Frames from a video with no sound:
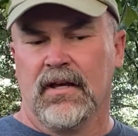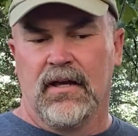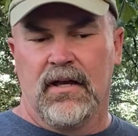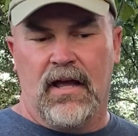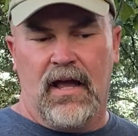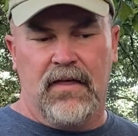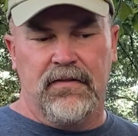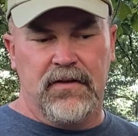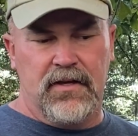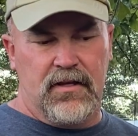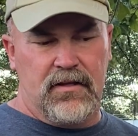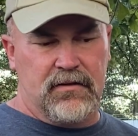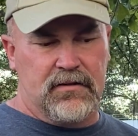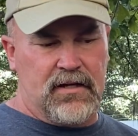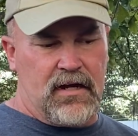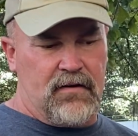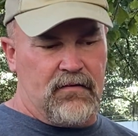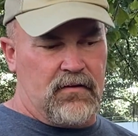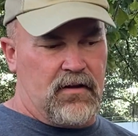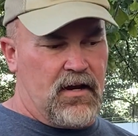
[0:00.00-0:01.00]
And then
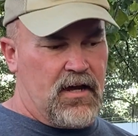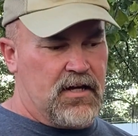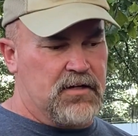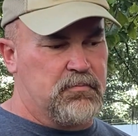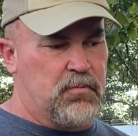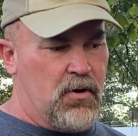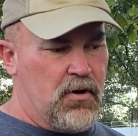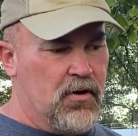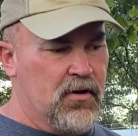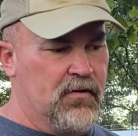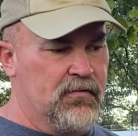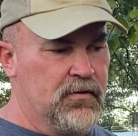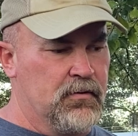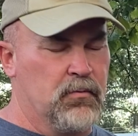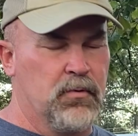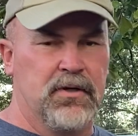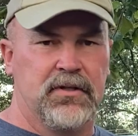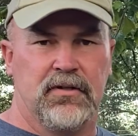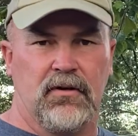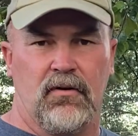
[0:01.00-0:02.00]
kind of the last part of it,
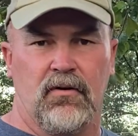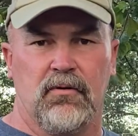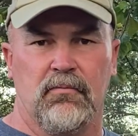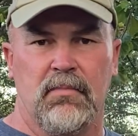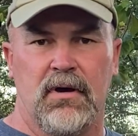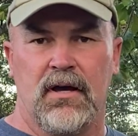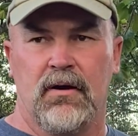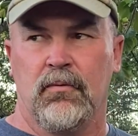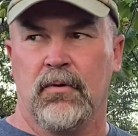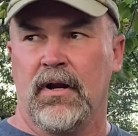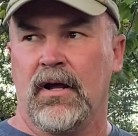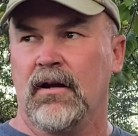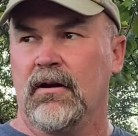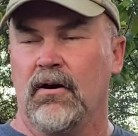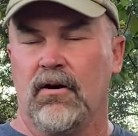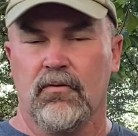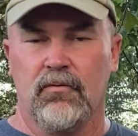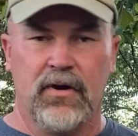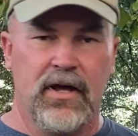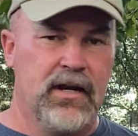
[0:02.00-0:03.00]
we talk about what I
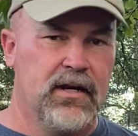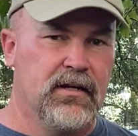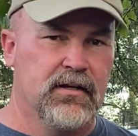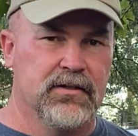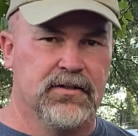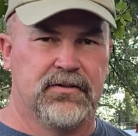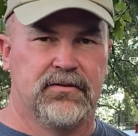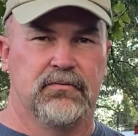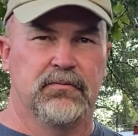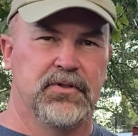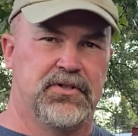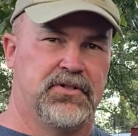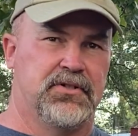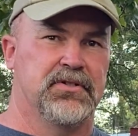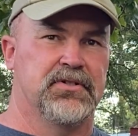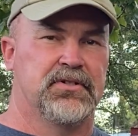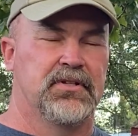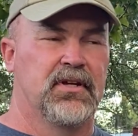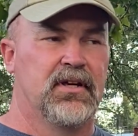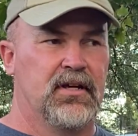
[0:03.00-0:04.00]
call readiness, which is
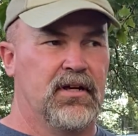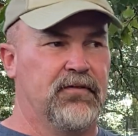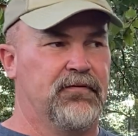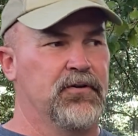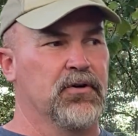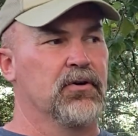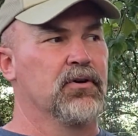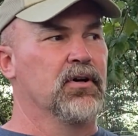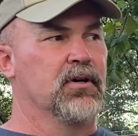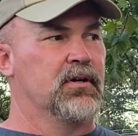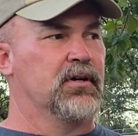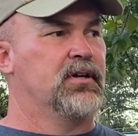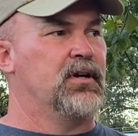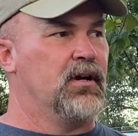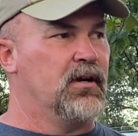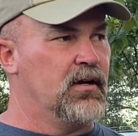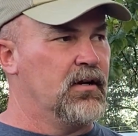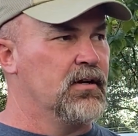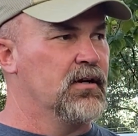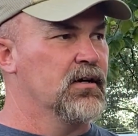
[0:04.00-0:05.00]
if you're going to
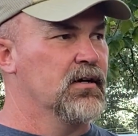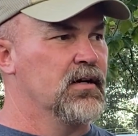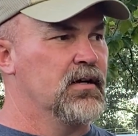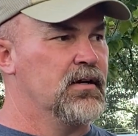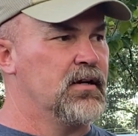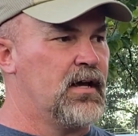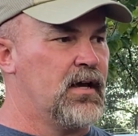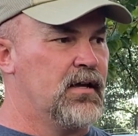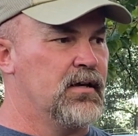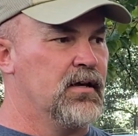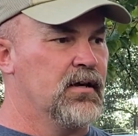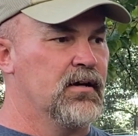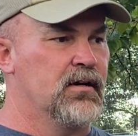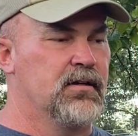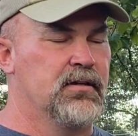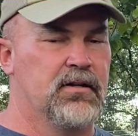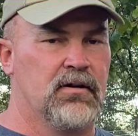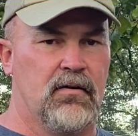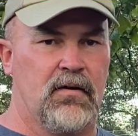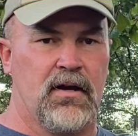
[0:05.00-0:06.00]
carry a gun,
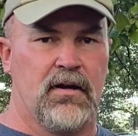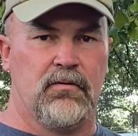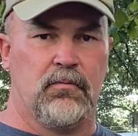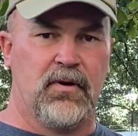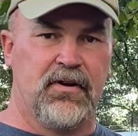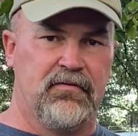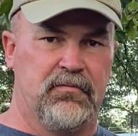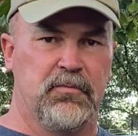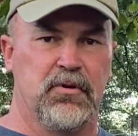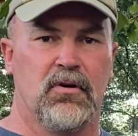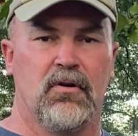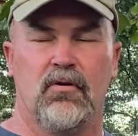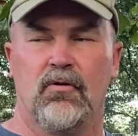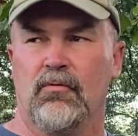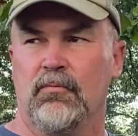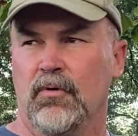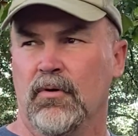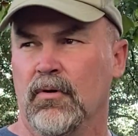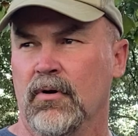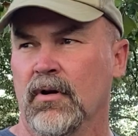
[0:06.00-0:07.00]
out away from your home
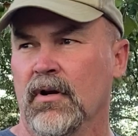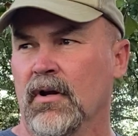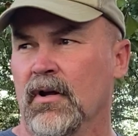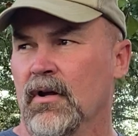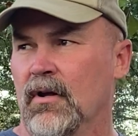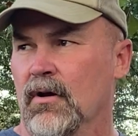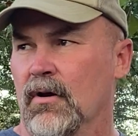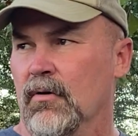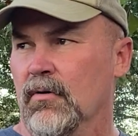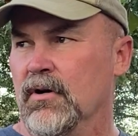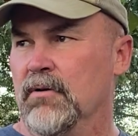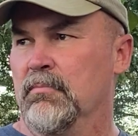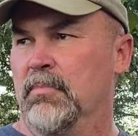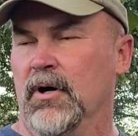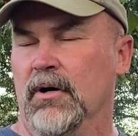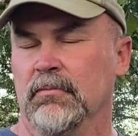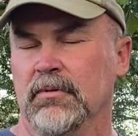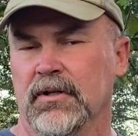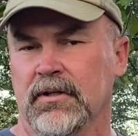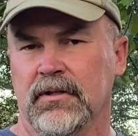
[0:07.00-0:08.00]
or in
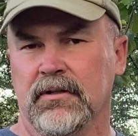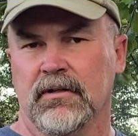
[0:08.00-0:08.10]
public,